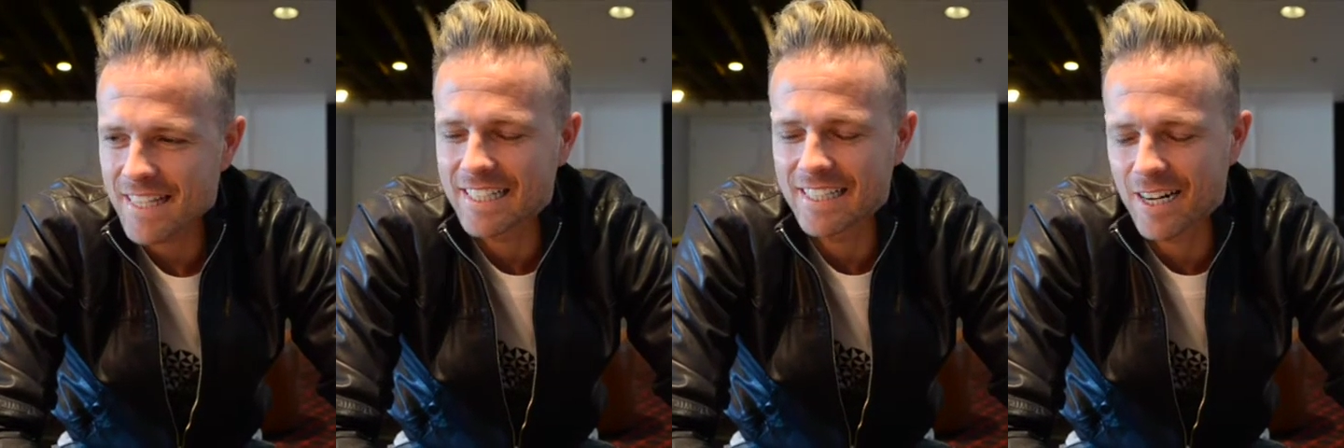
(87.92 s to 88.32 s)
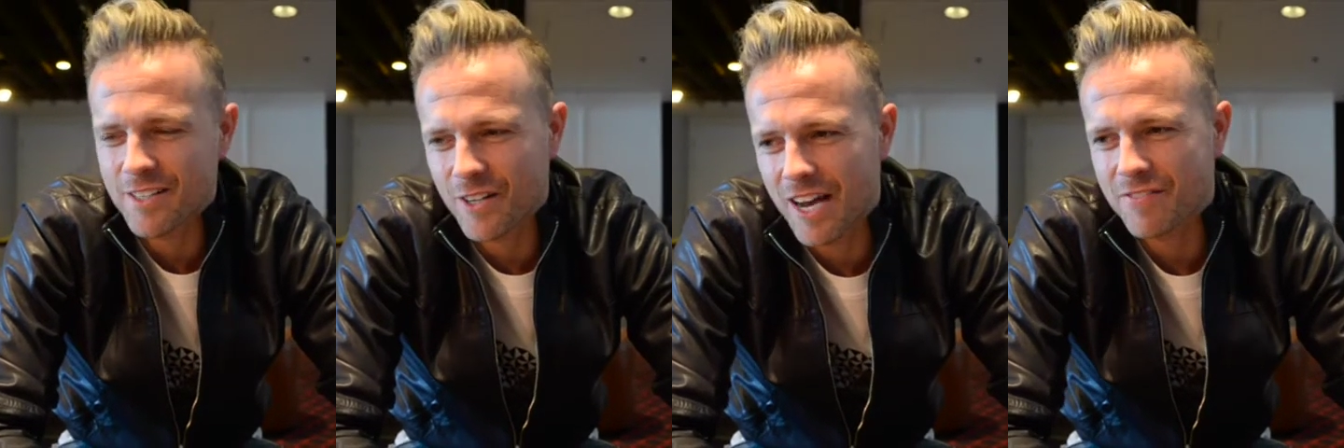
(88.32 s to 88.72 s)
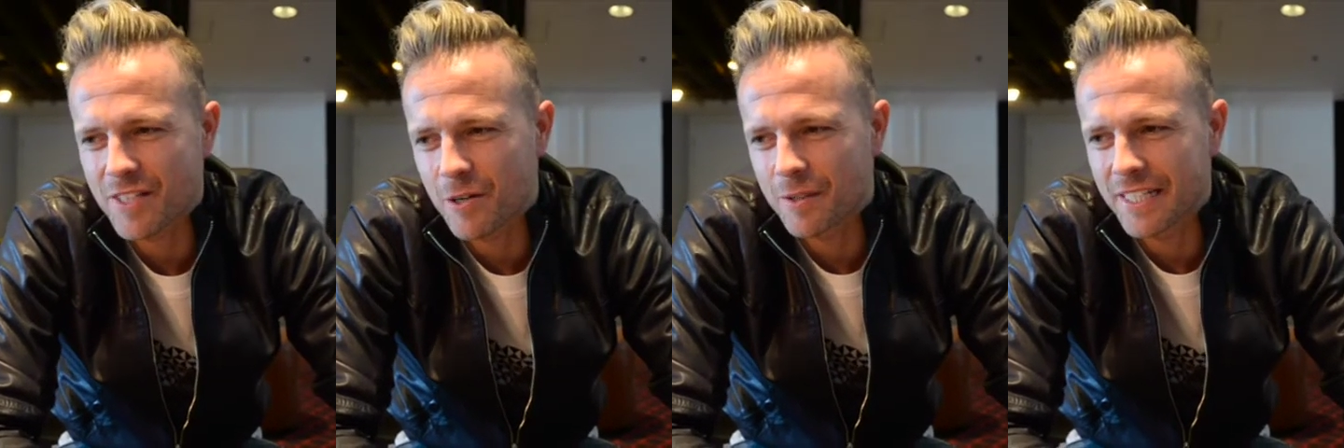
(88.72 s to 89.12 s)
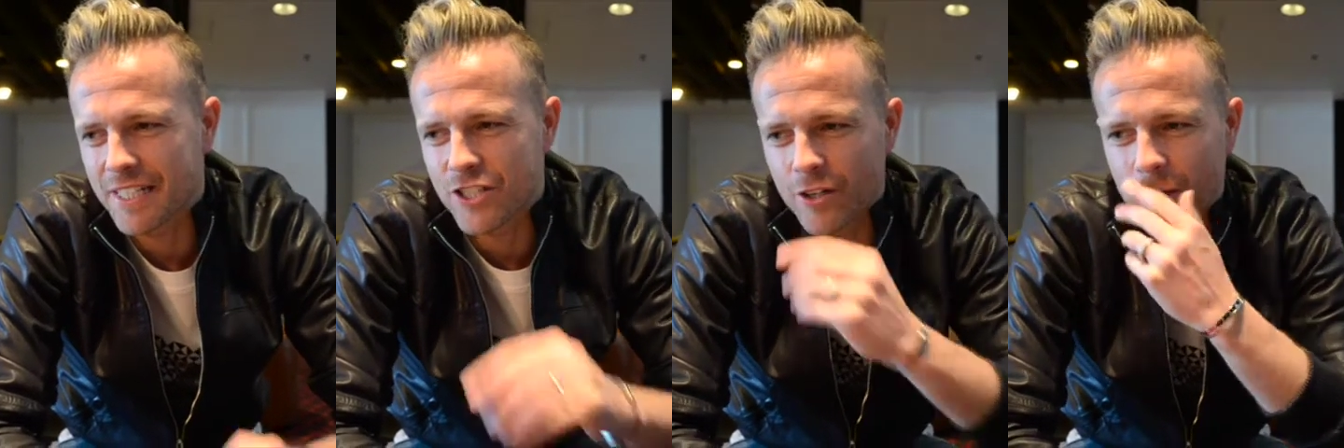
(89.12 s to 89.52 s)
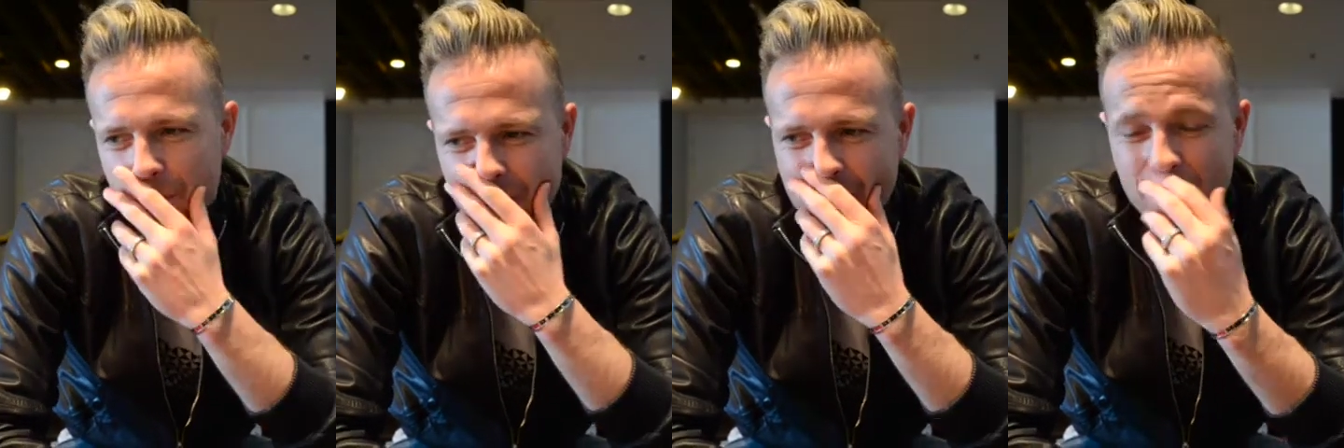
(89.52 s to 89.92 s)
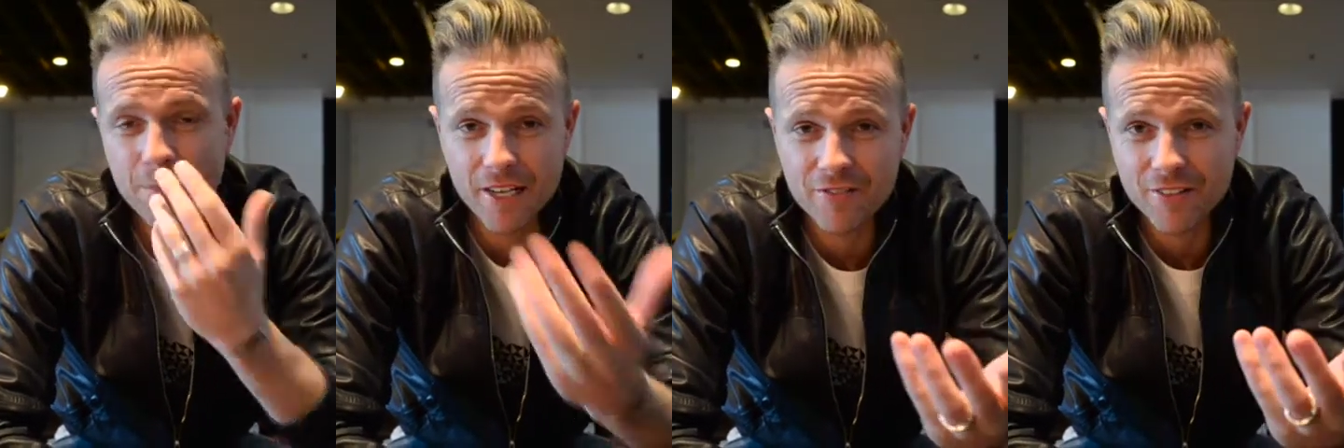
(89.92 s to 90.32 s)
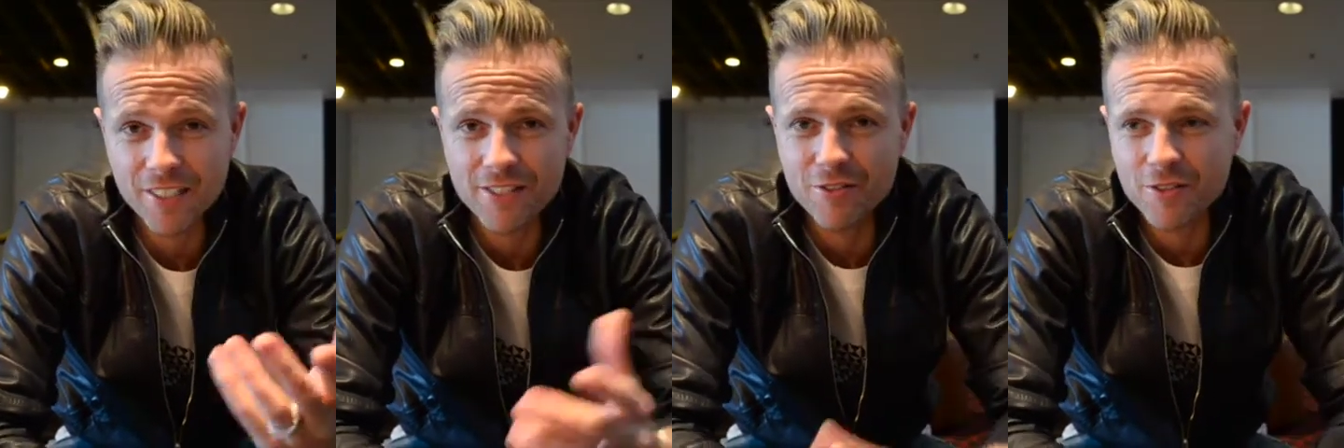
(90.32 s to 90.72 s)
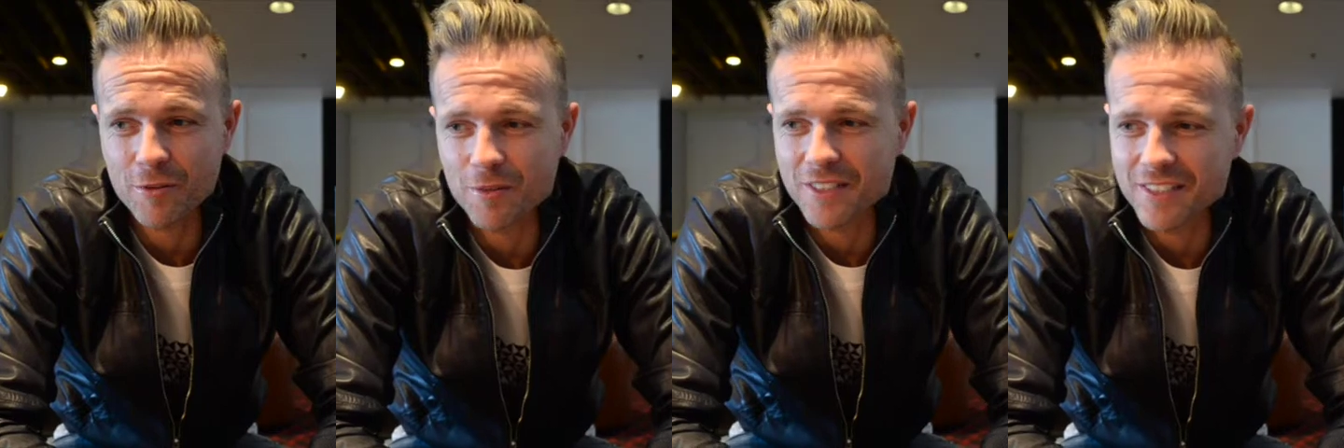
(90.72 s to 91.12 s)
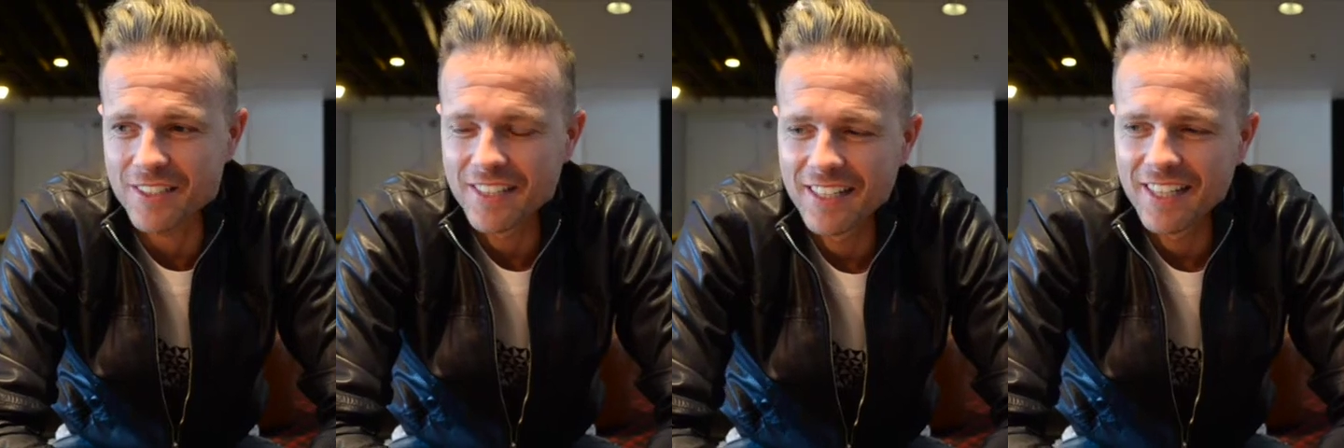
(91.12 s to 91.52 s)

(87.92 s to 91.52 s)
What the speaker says: I'm going to have to go with Leeds United because I played for Leeds for a couple of years.